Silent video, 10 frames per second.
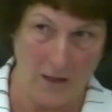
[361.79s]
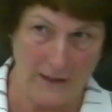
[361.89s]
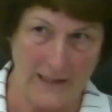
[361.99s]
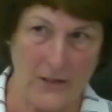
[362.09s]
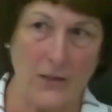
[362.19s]

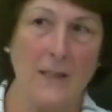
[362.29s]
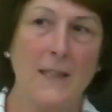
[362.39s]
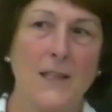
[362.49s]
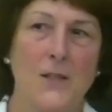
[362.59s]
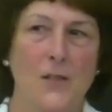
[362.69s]
here,
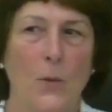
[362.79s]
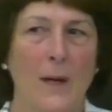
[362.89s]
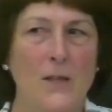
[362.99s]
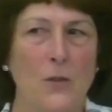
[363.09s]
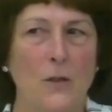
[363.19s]
so I
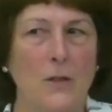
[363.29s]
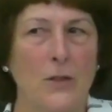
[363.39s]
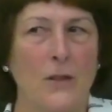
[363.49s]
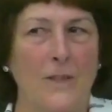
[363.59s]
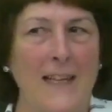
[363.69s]
told
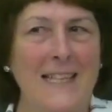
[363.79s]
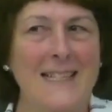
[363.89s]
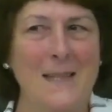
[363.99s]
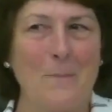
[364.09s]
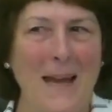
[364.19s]
her if I need
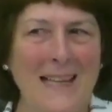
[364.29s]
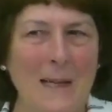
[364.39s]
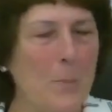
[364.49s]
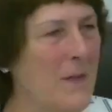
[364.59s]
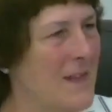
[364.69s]
some
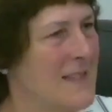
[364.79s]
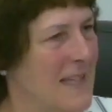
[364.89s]
backup with this,